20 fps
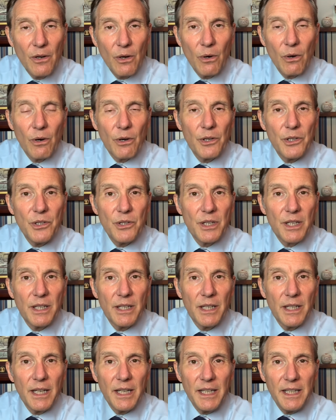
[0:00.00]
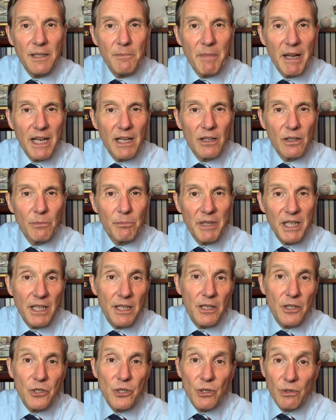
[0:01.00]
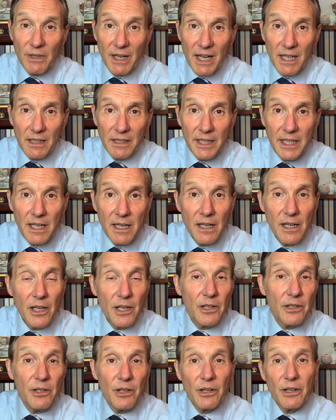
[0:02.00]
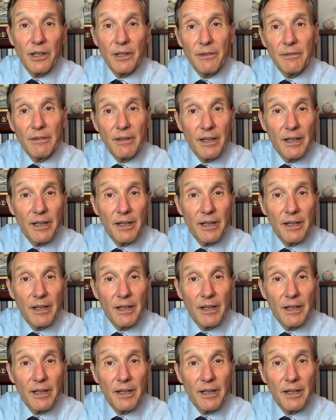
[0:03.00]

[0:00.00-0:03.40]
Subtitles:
or you can email me directly. You can